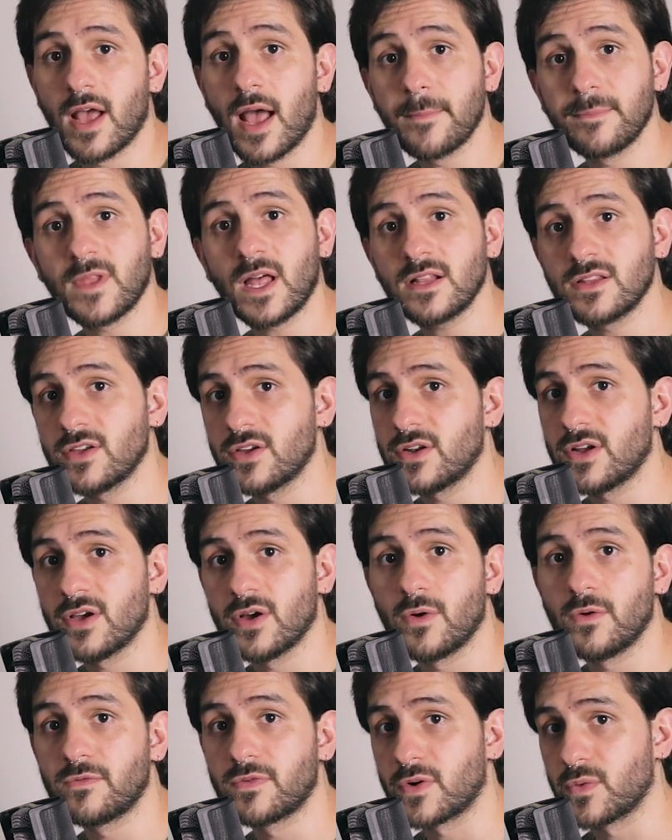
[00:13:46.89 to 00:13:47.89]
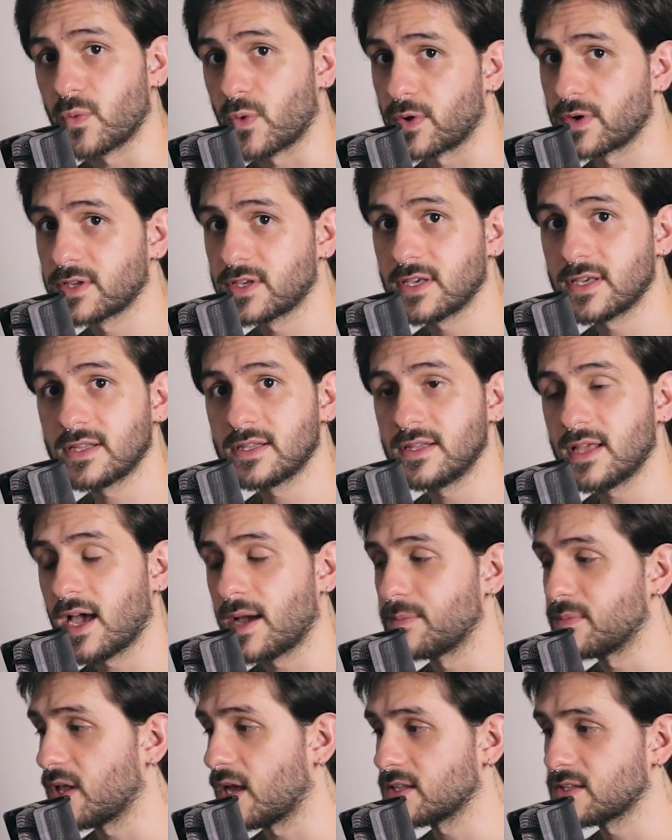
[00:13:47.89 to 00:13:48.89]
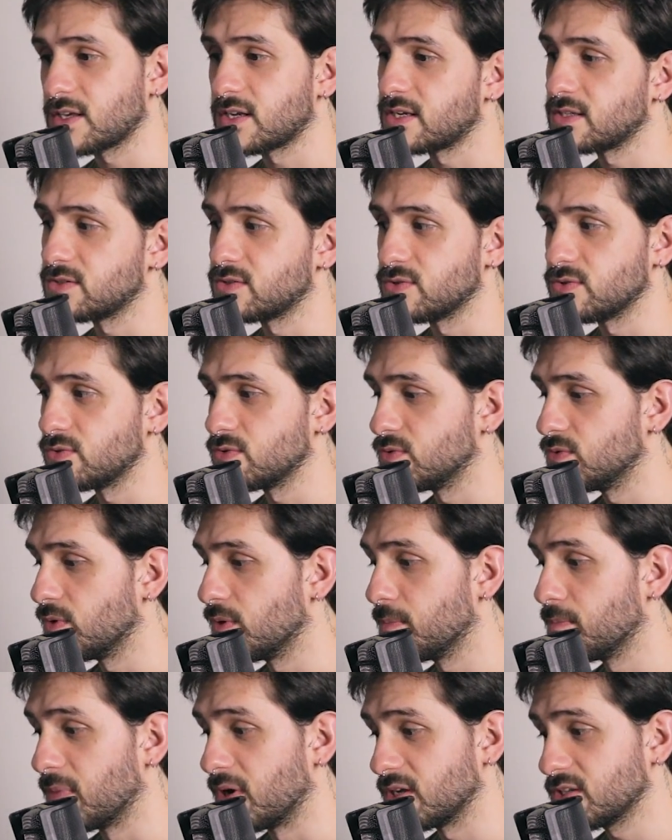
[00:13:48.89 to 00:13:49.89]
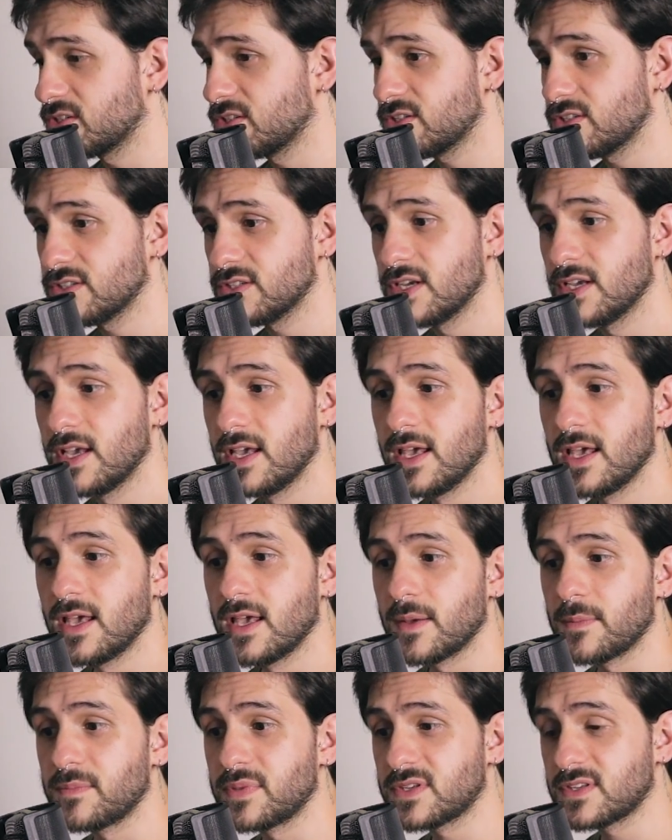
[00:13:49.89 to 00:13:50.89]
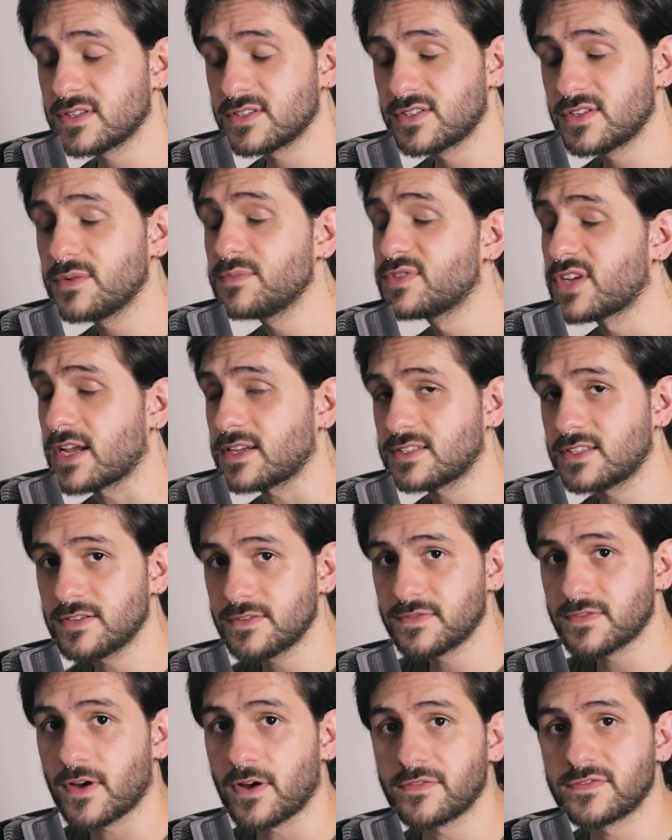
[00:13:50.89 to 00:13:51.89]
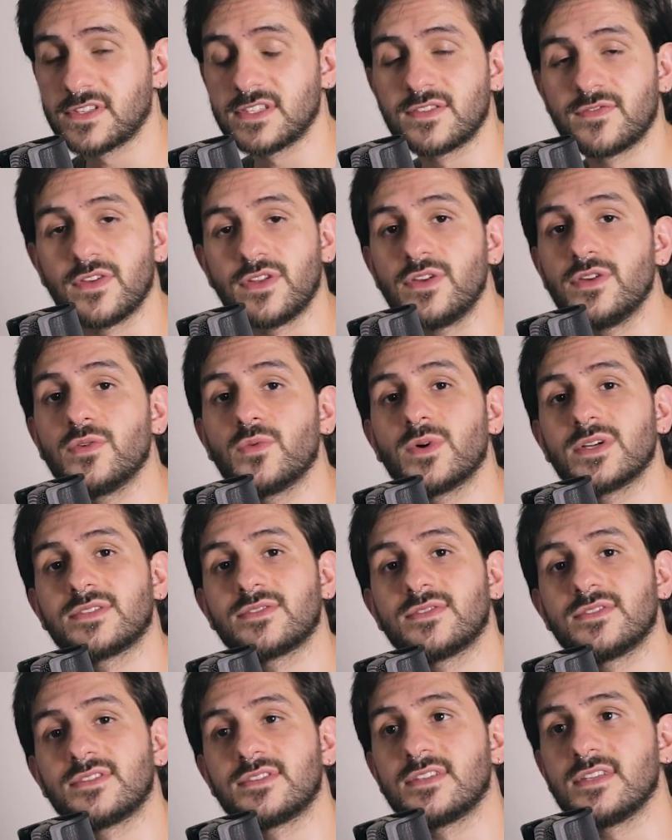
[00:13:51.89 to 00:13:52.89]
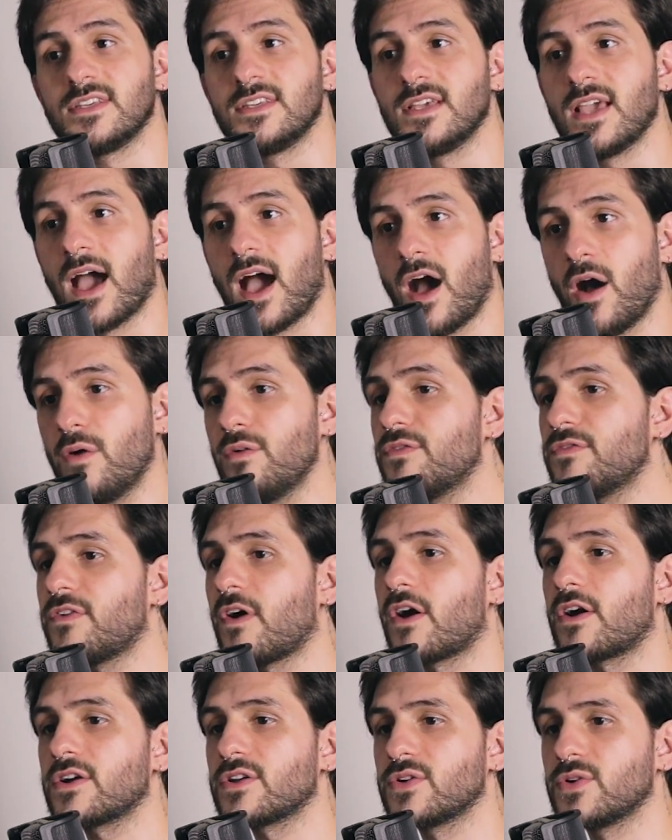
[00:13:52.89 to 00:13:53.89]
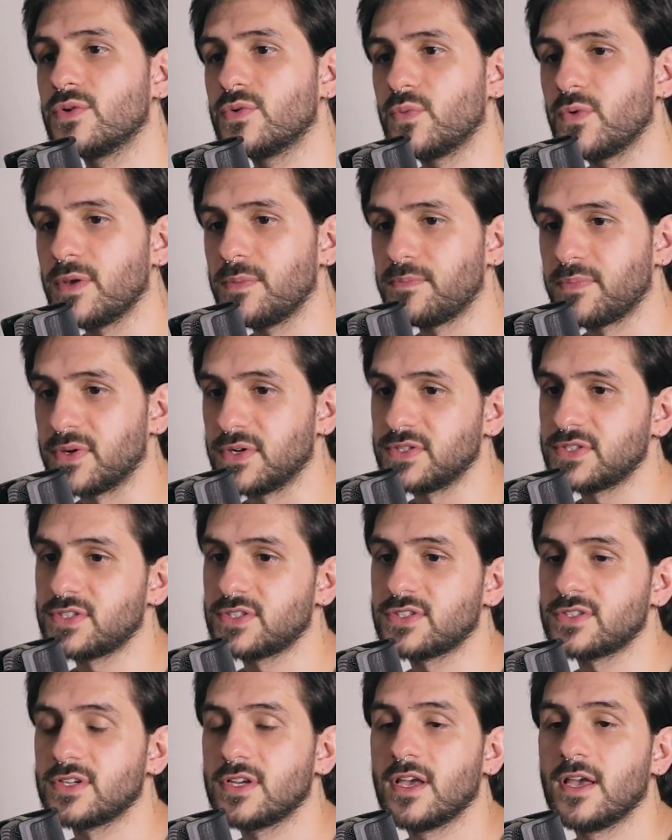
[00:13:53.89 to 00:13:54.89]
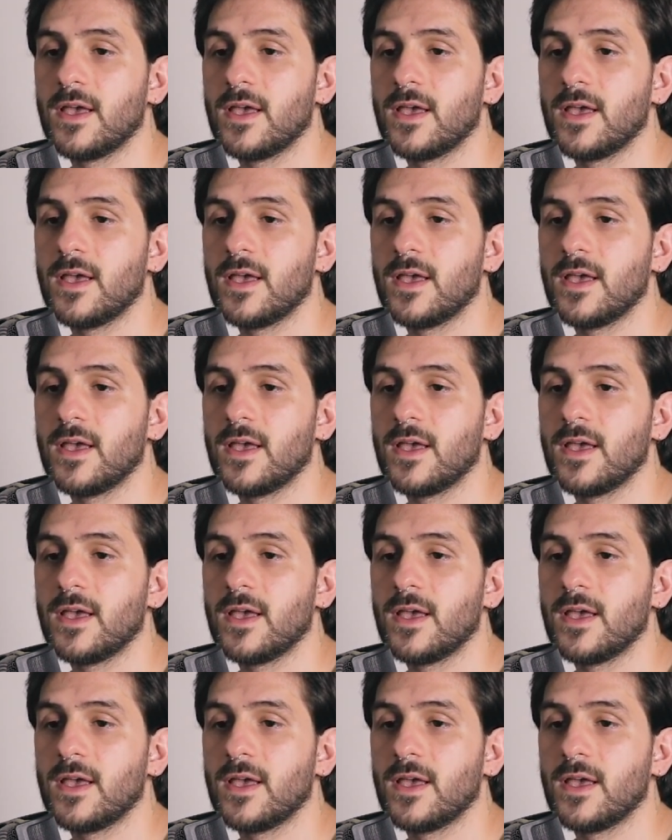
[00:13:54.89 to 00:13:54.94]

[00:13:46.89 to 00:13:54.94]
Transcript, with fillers: I'm not gonna overwork it, I'm not gonna do much because the objective of this video was to see how far could we push